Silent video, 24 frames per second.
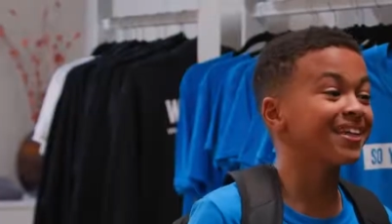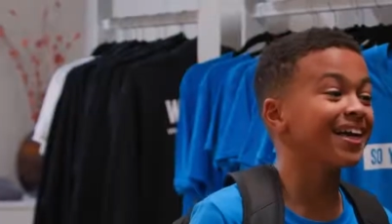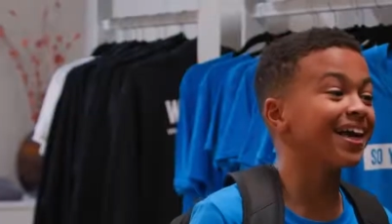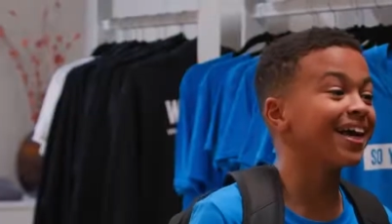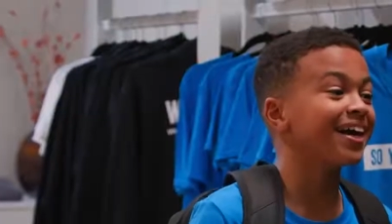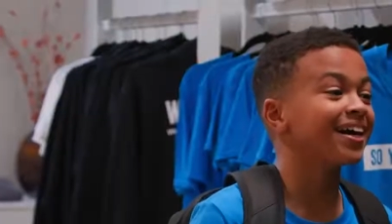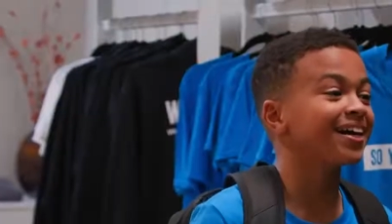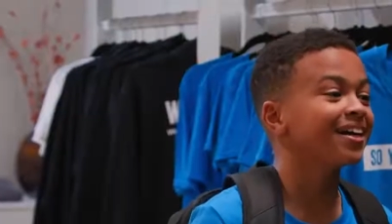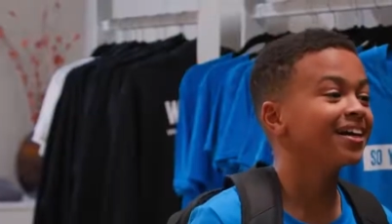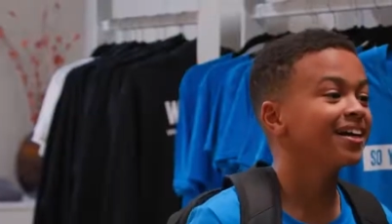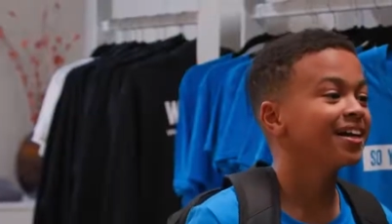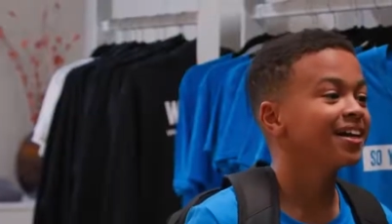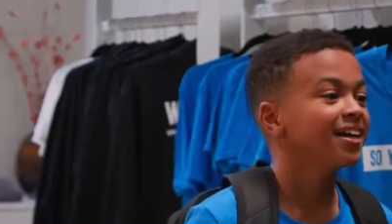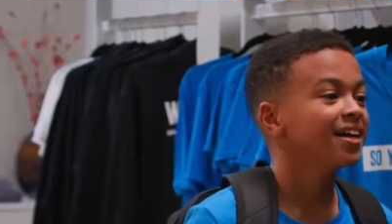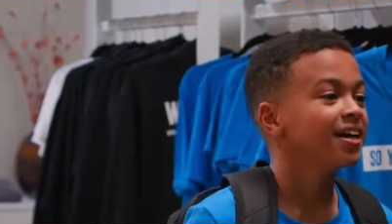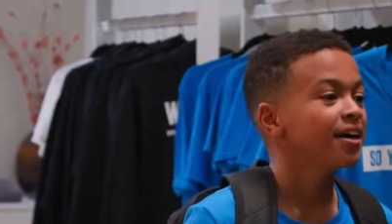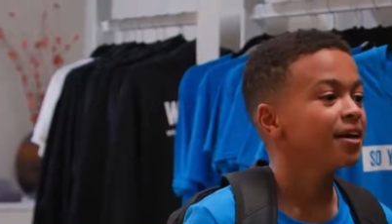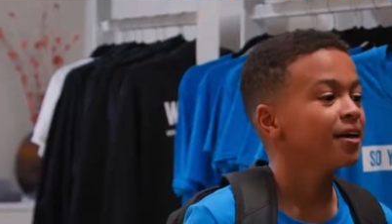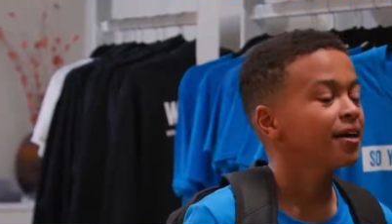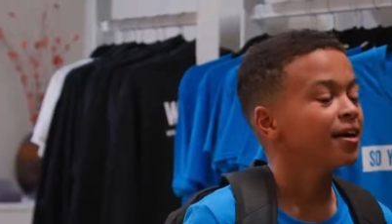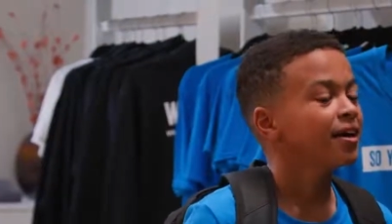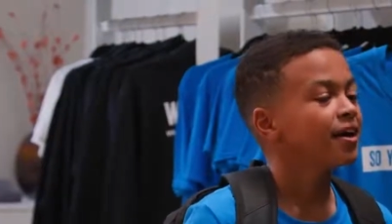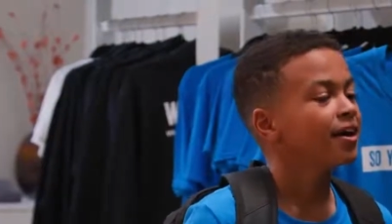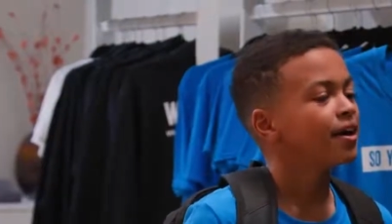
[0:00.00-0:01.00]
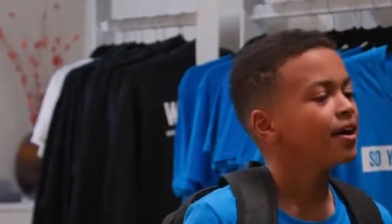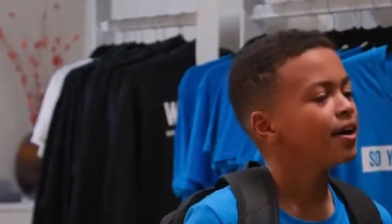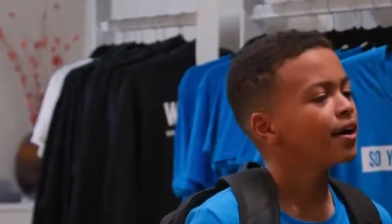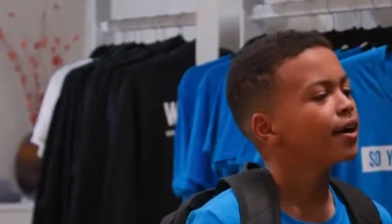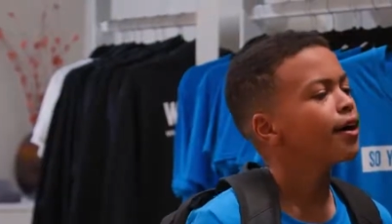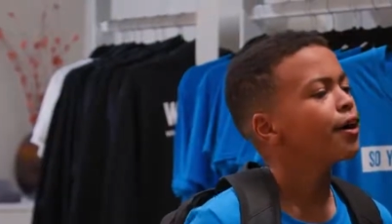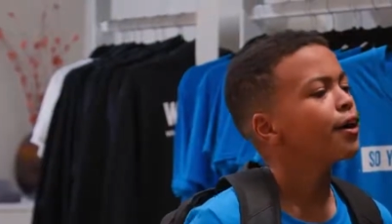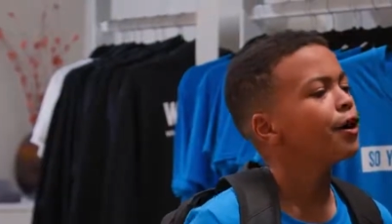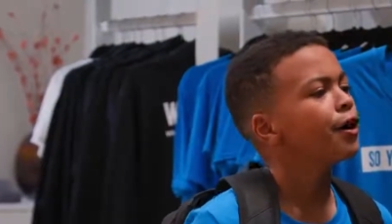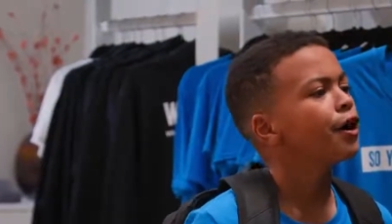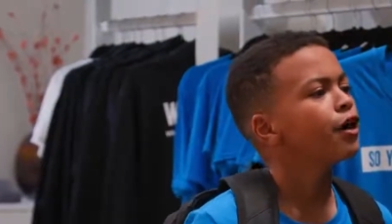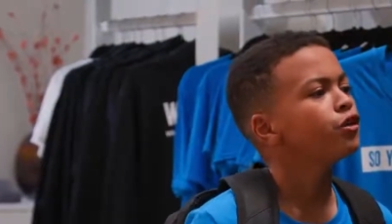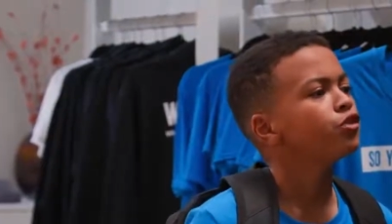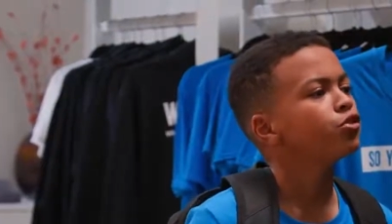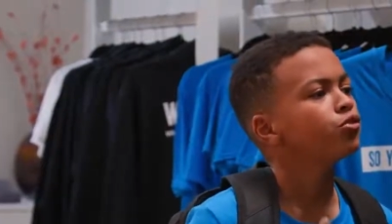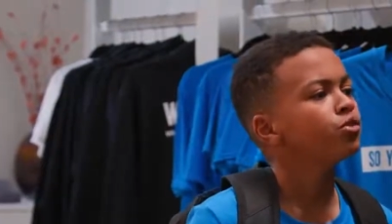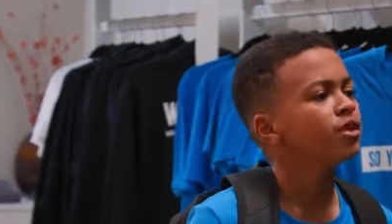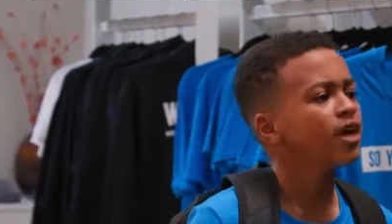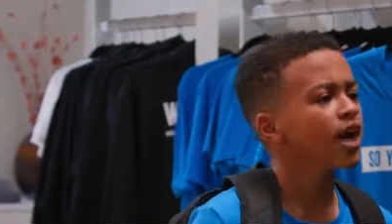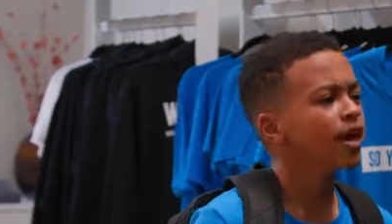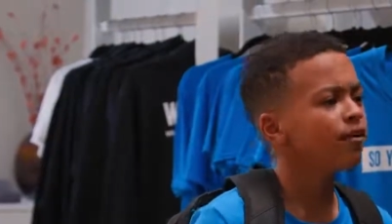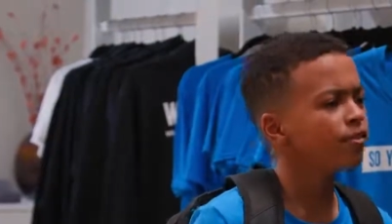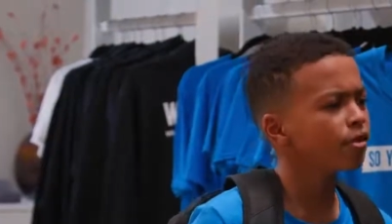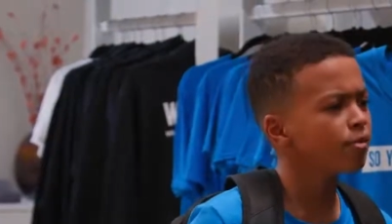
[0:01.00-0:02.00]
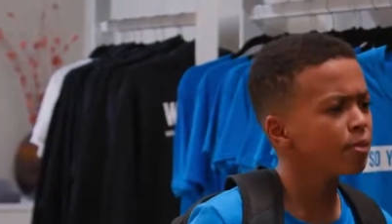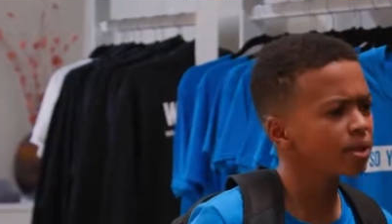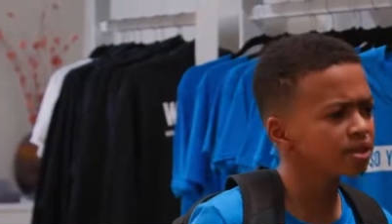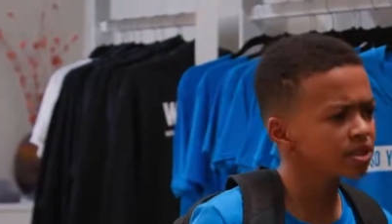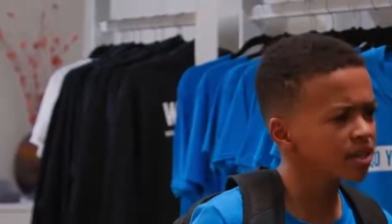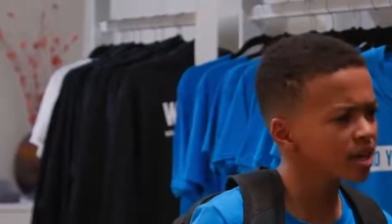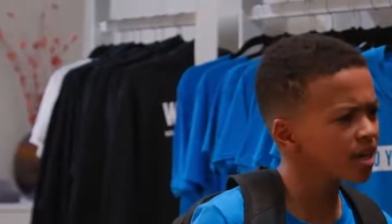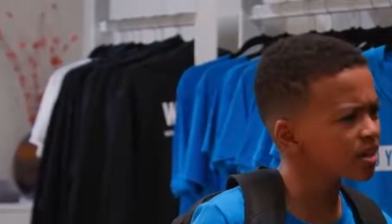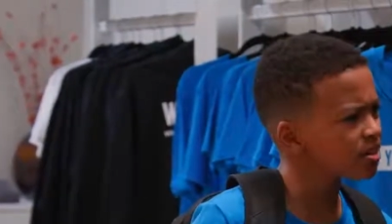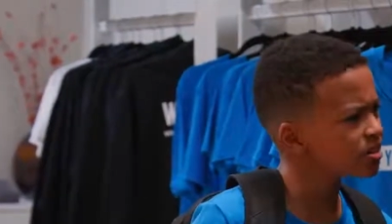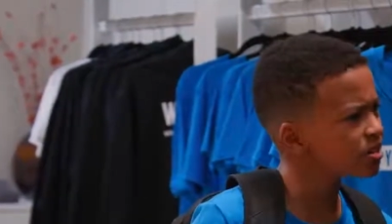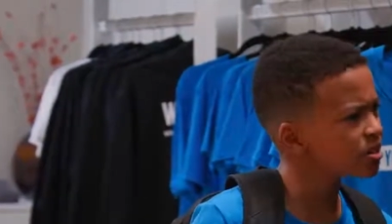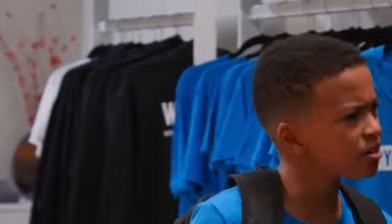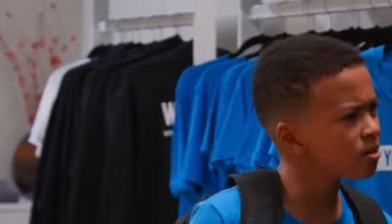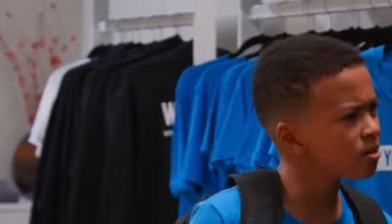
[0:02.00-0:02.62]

Yeah. Mm. Uh, do they have it in my size